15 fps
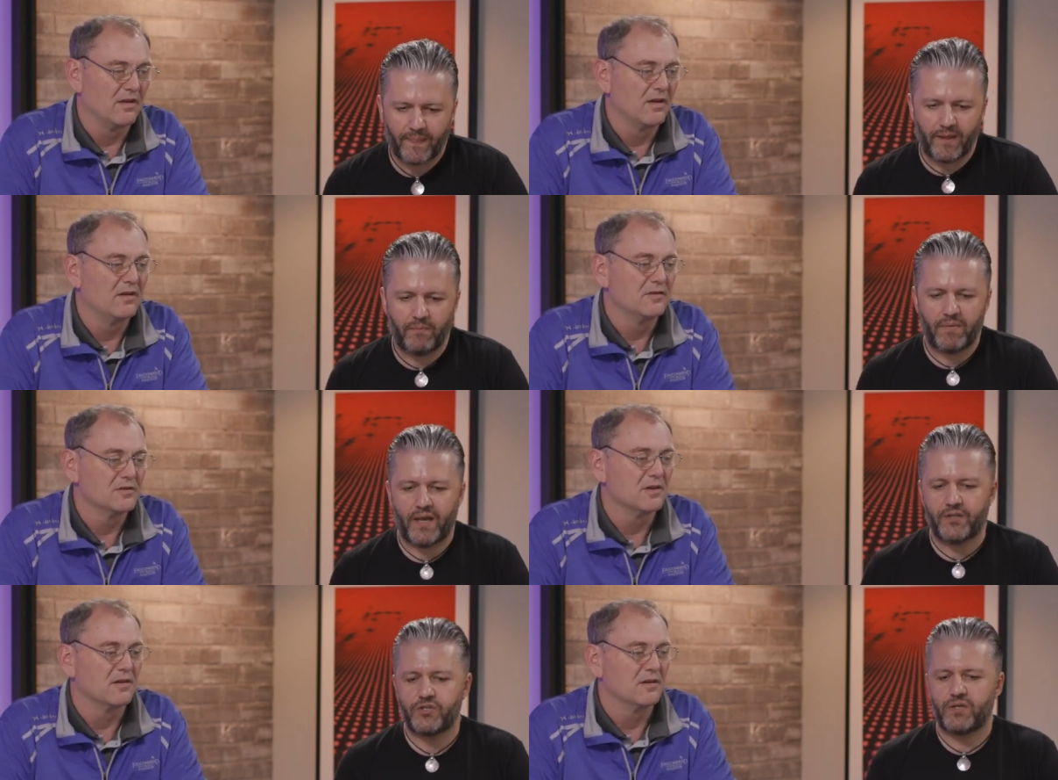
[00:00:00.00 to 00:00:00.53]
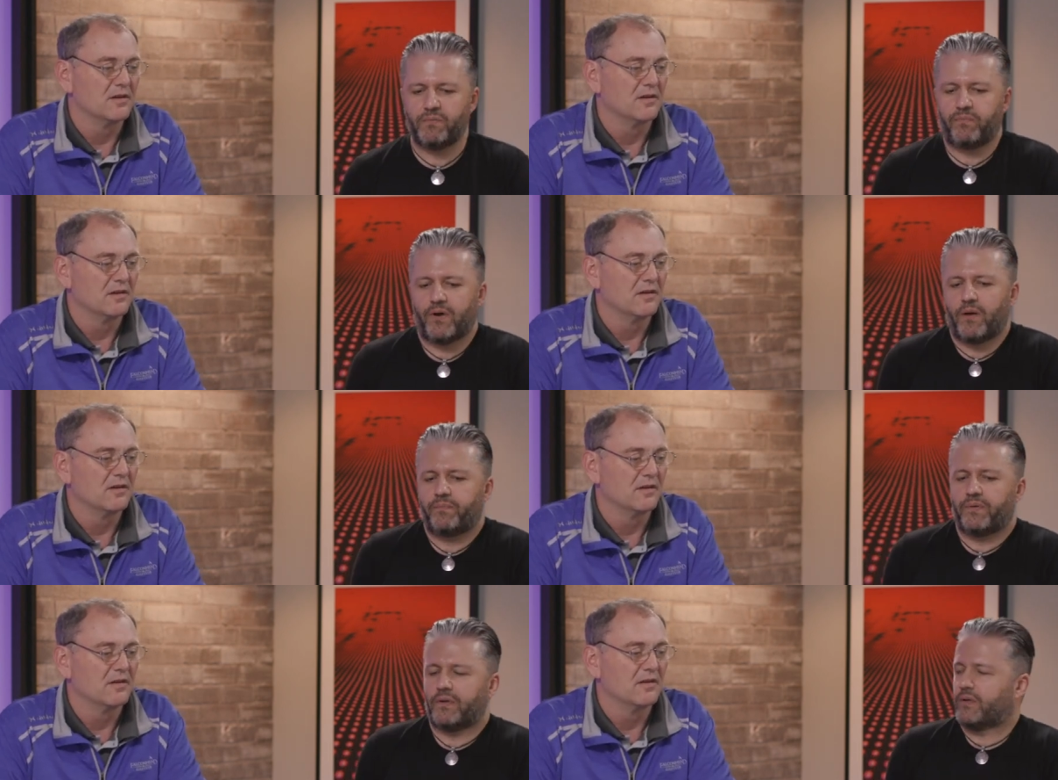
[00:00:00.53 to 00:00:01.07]
Speaker 1: Imagine a
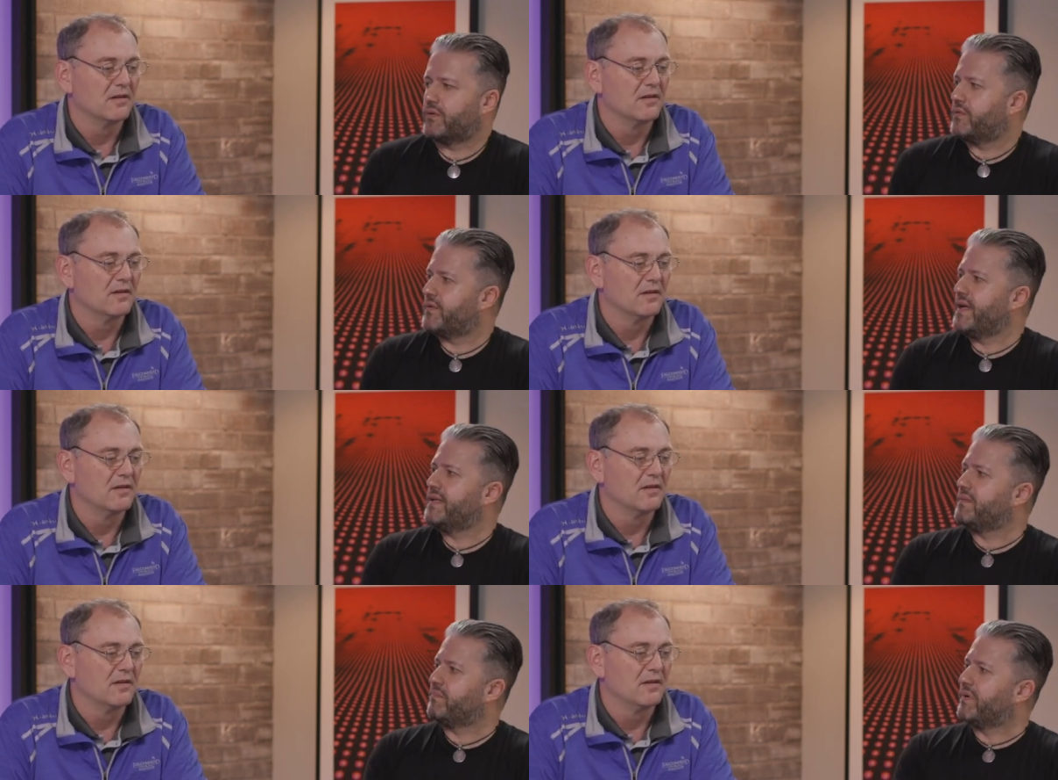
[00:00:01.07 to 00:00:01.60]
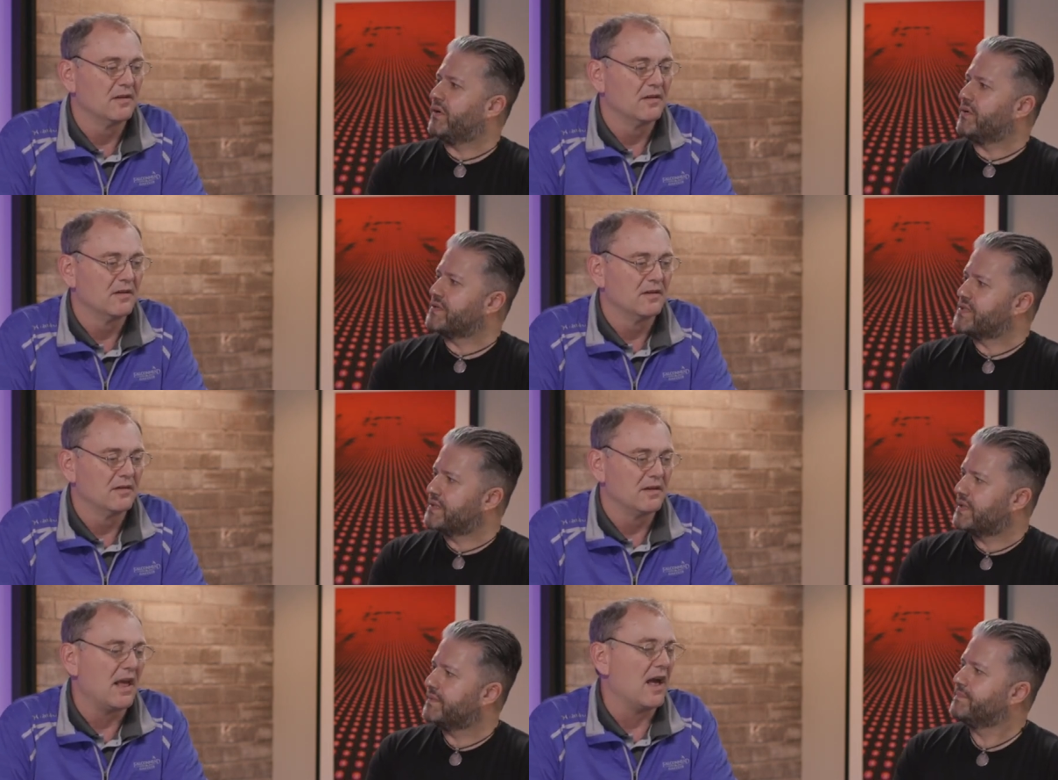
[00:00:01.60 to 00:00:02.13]
popular Reddit
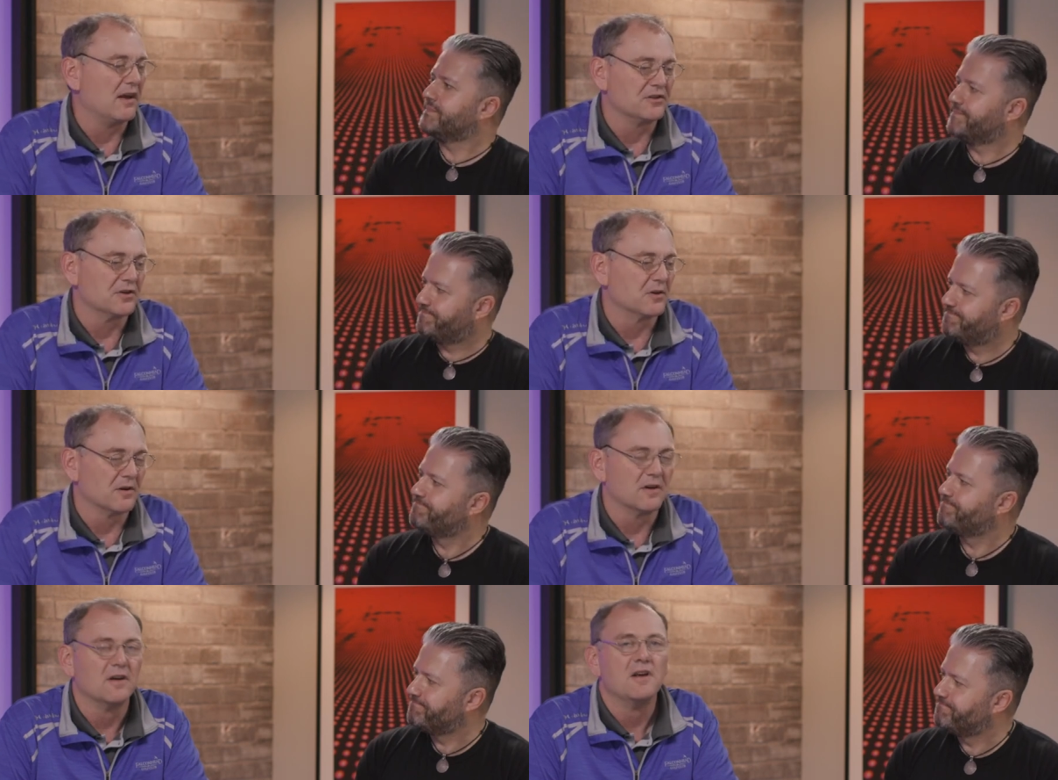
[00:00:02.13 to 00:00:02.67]
post. Yeah, sure.